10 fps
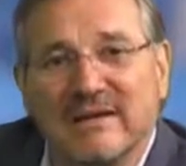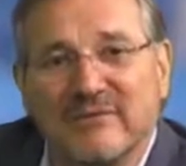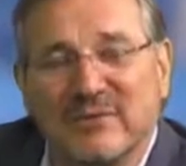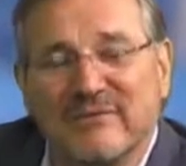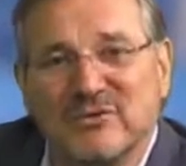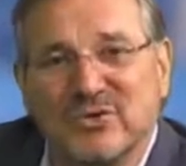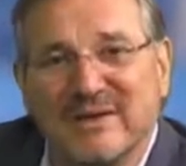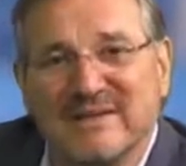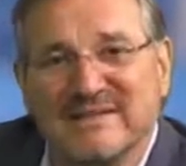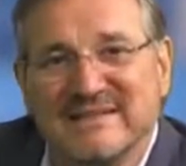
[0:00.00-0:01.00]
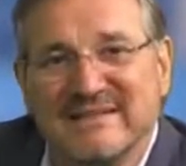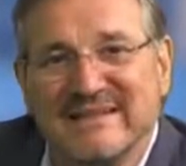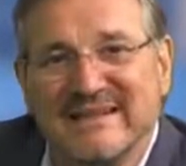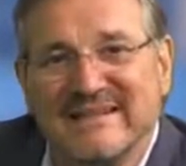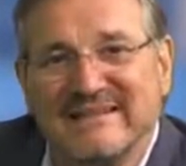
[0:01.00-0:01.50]
everyone, for joining us
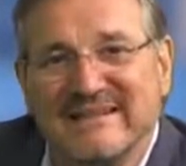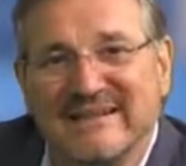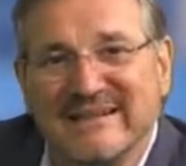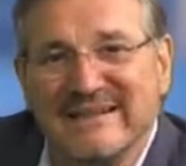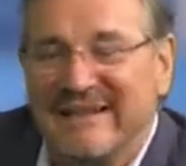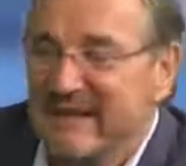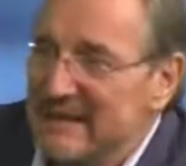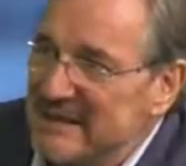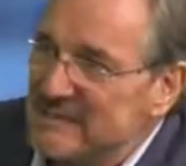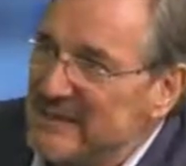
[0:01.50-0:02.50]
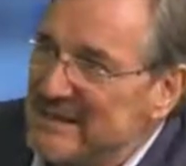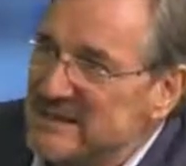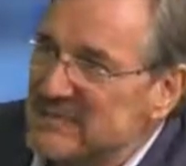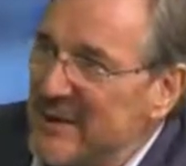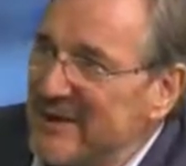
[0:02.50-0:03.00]
and being
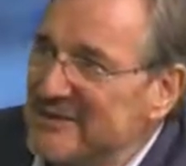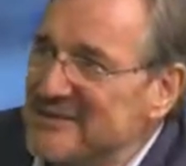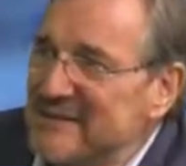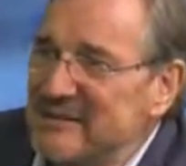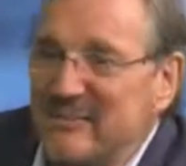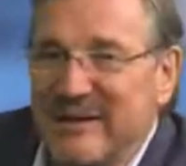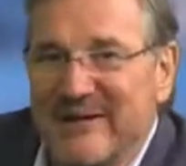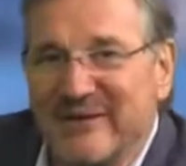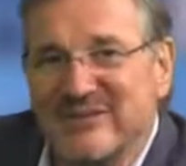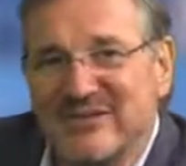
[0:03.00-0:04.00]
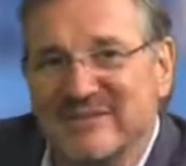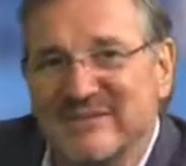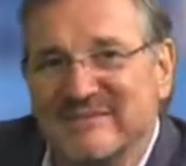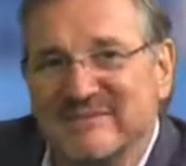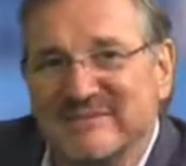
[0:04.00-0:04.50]
inspired tonight by Erikka
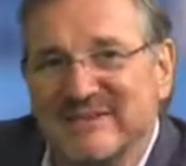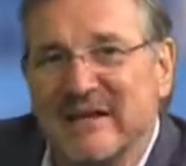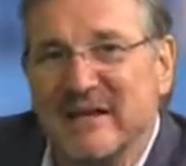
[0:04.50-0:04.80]
Johnson. Good night,